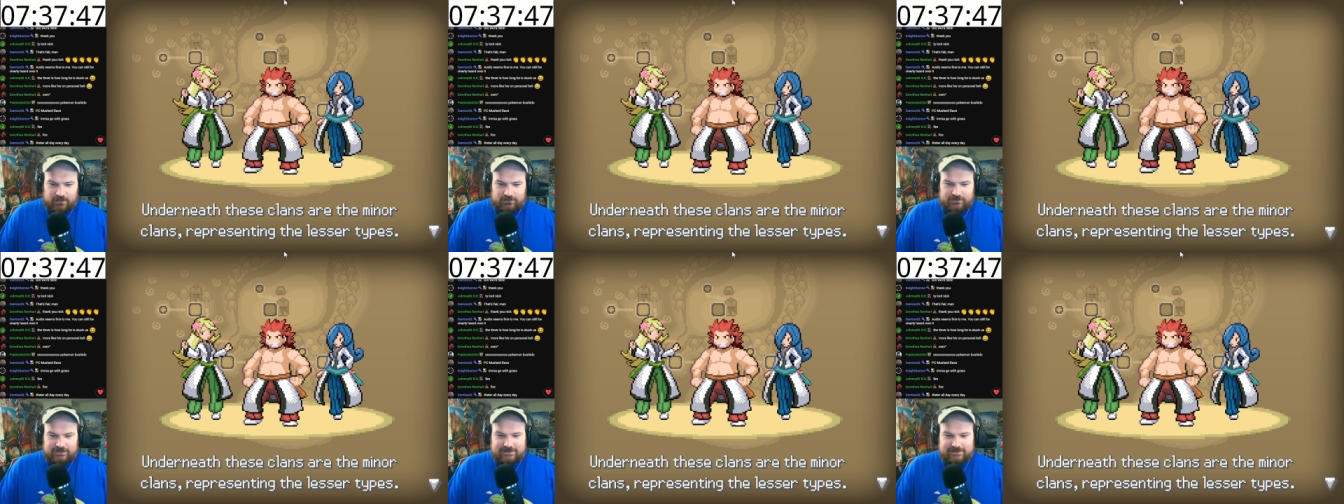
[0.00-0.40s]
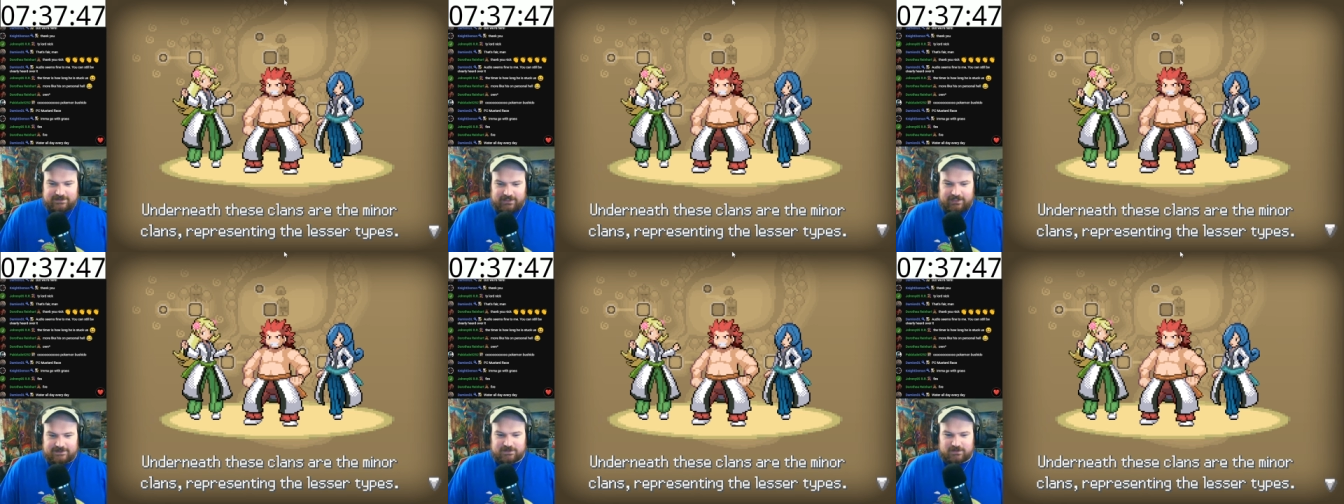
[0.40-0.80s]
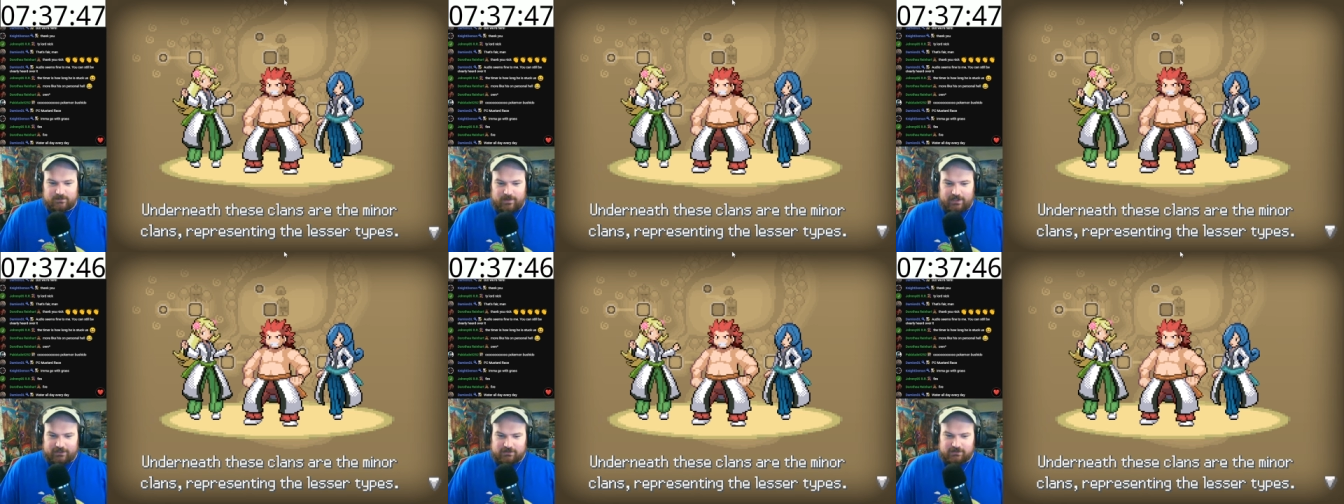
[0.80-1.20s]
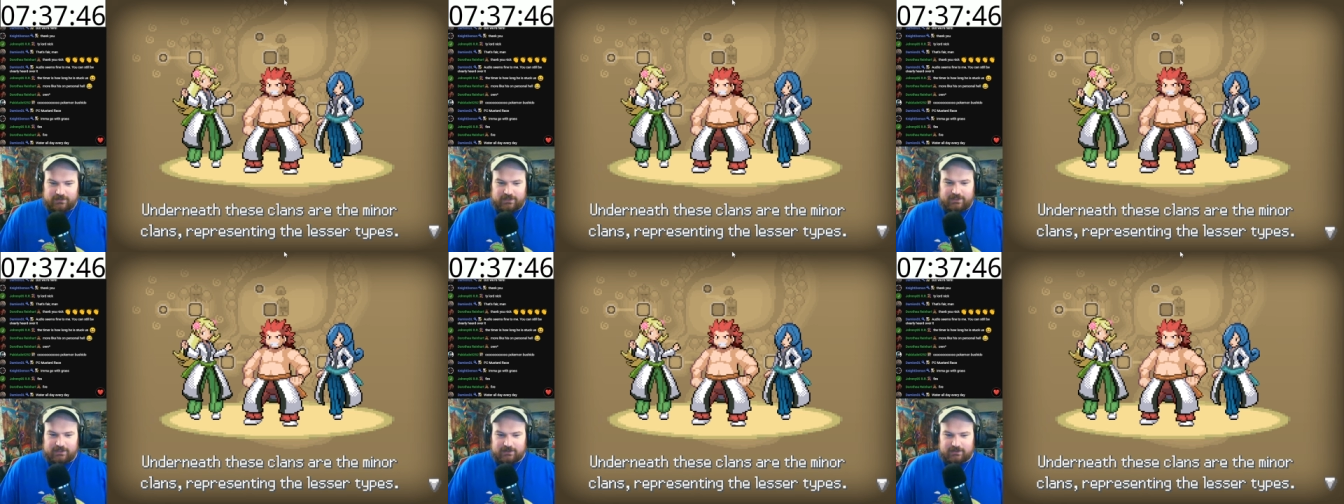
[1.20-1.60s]
Underneath these clans are the minor
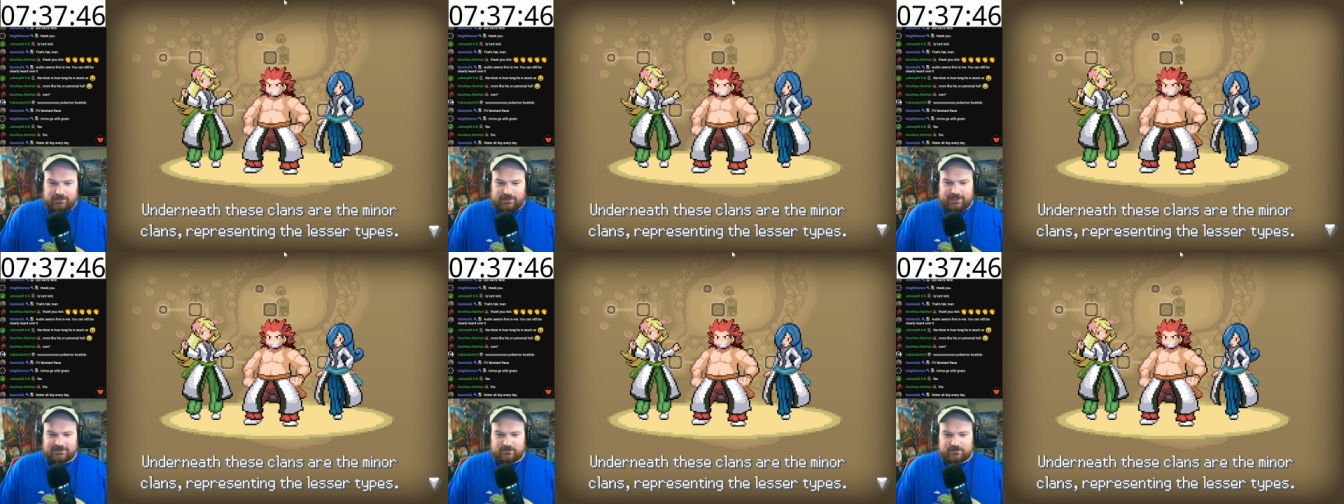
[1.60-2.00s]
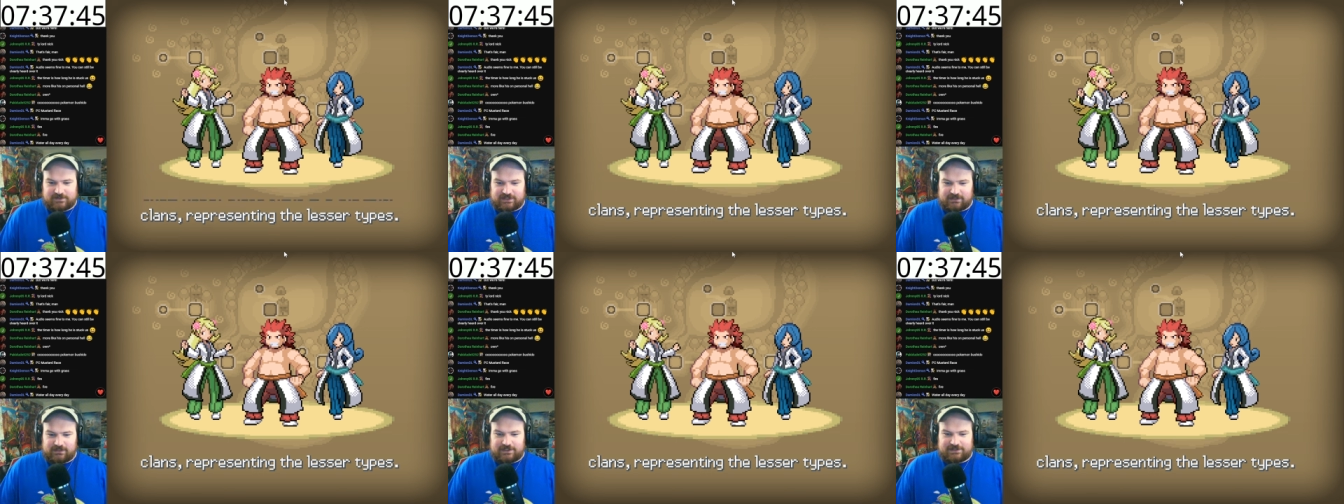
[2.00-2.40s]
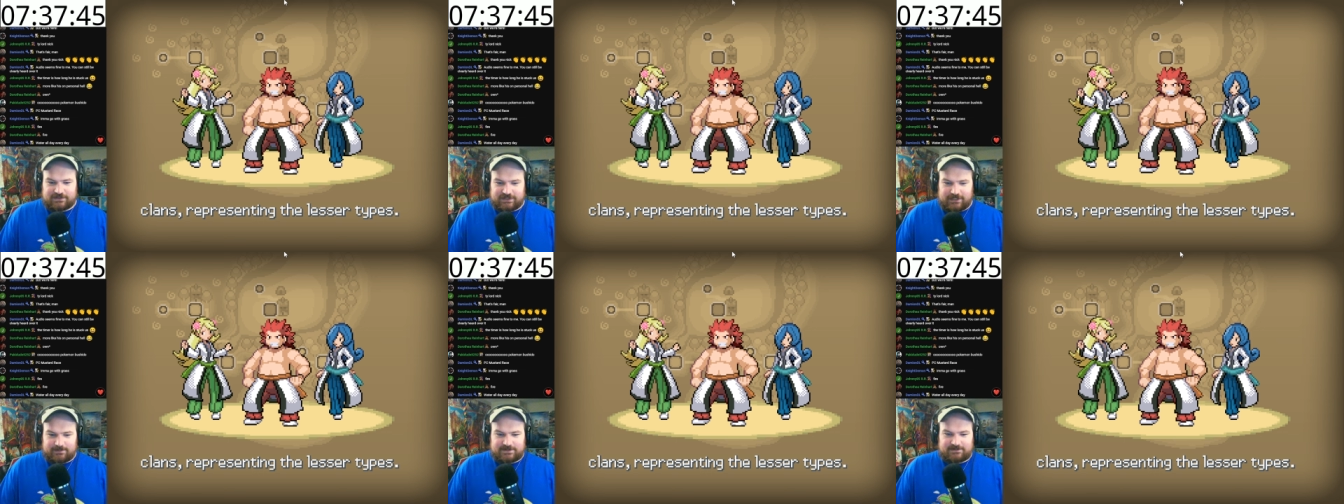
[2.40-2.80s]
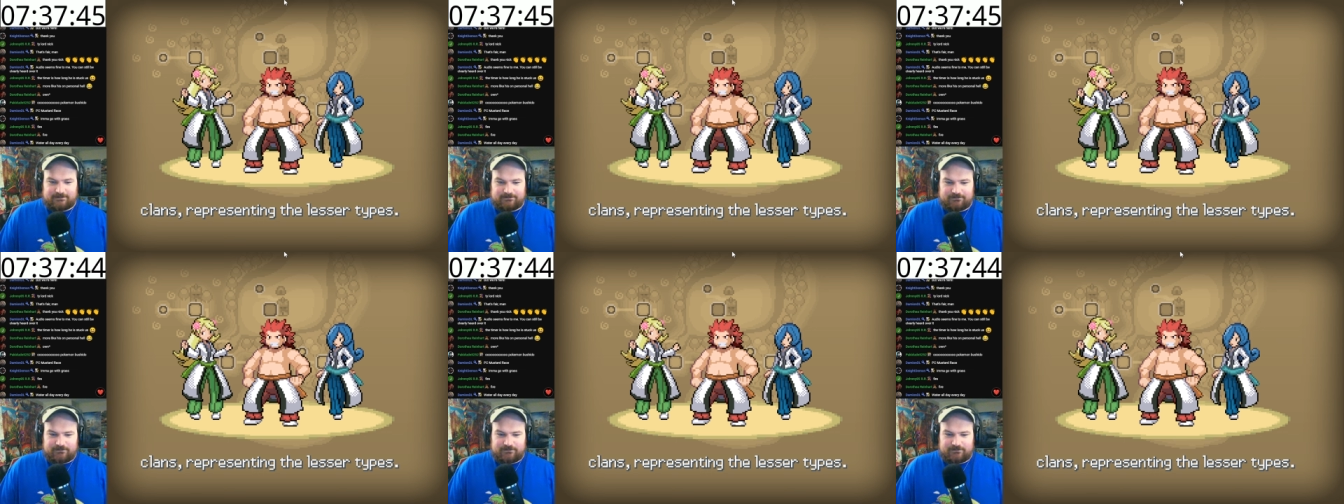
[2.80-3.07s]
clans representing the lesser types.